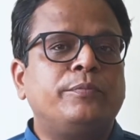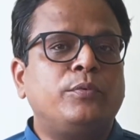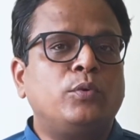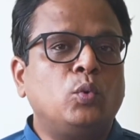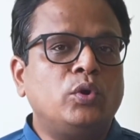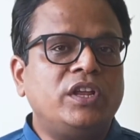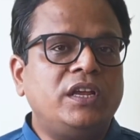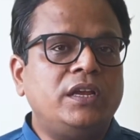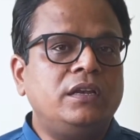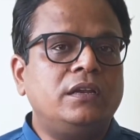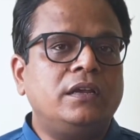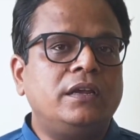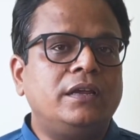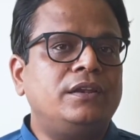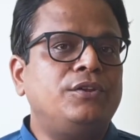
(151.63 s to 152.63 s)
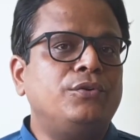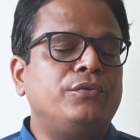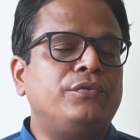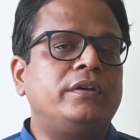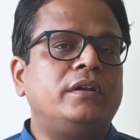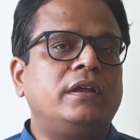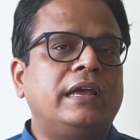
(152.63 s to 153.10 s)
protein in
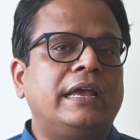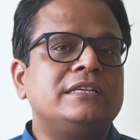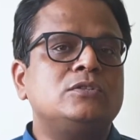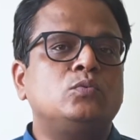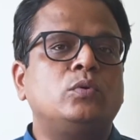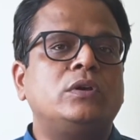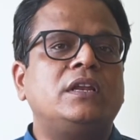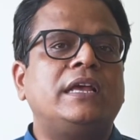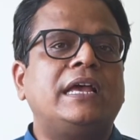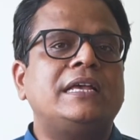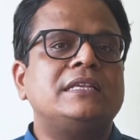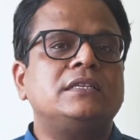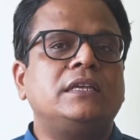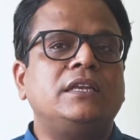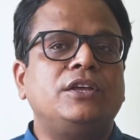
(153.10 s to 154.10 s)
urine as well as